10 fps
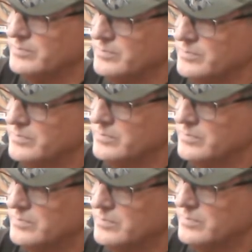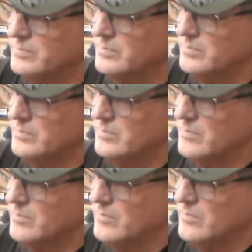
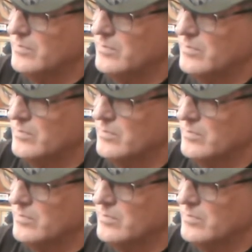[no speech]